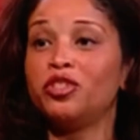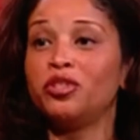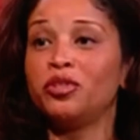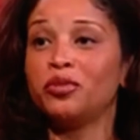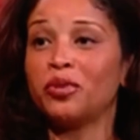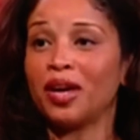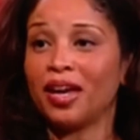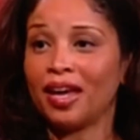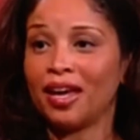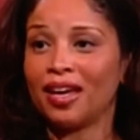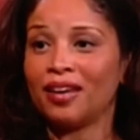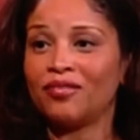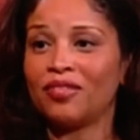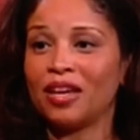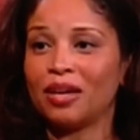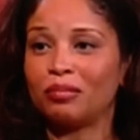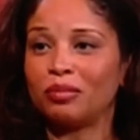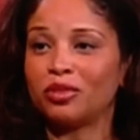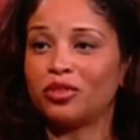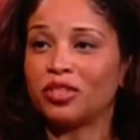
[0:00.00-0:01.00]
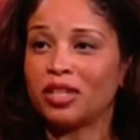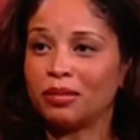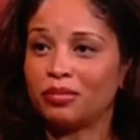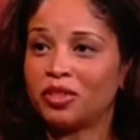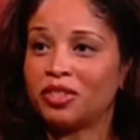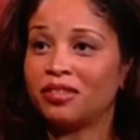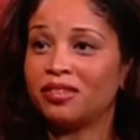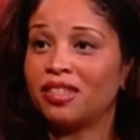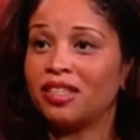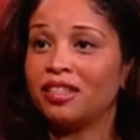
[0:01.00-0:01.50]
have that
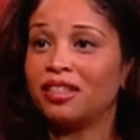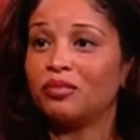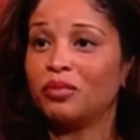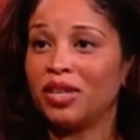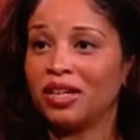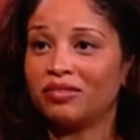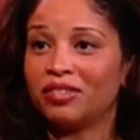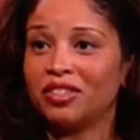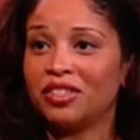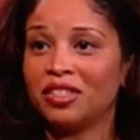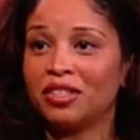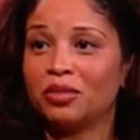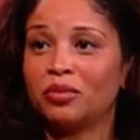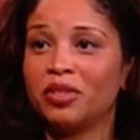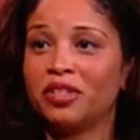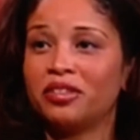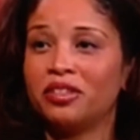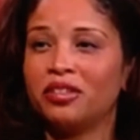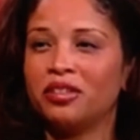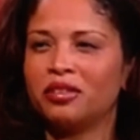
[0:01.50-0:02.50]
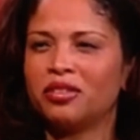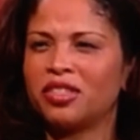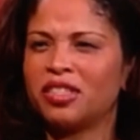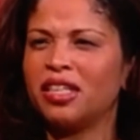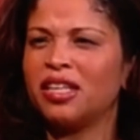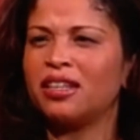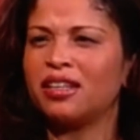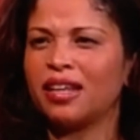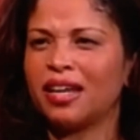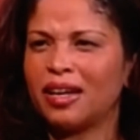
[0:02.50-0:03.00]
perception thing that we have to deal with, you know,
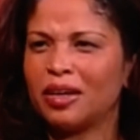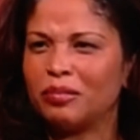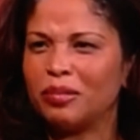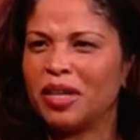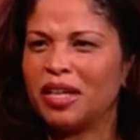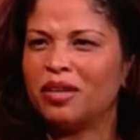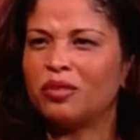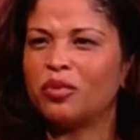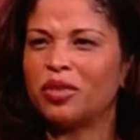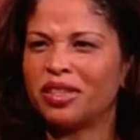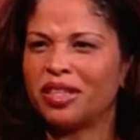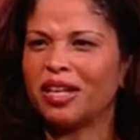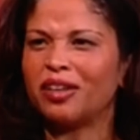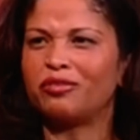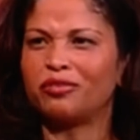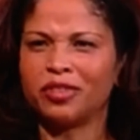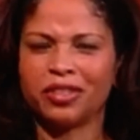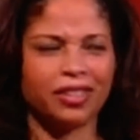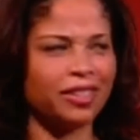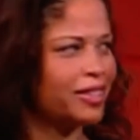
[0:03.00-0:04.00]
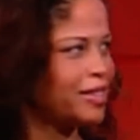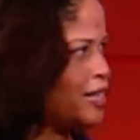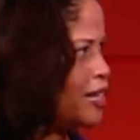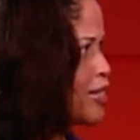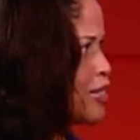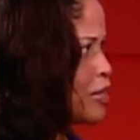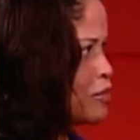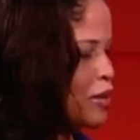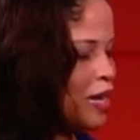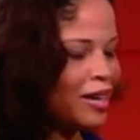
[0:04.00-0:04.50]
seeing a lot of men and what that really says
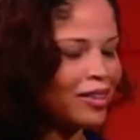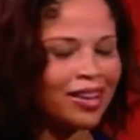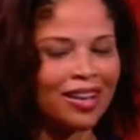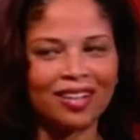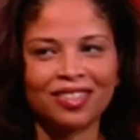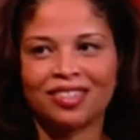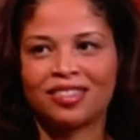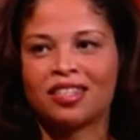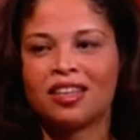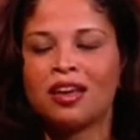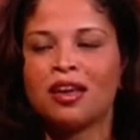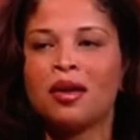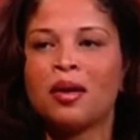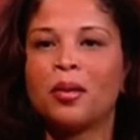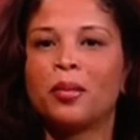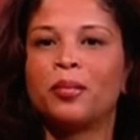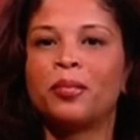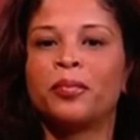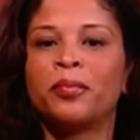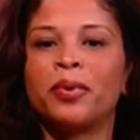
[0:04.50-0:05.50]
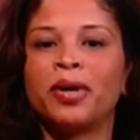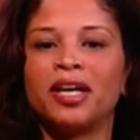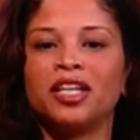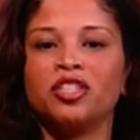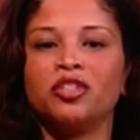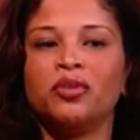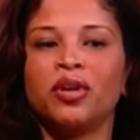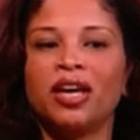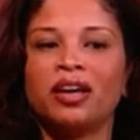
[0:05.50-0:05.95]
about us. But you have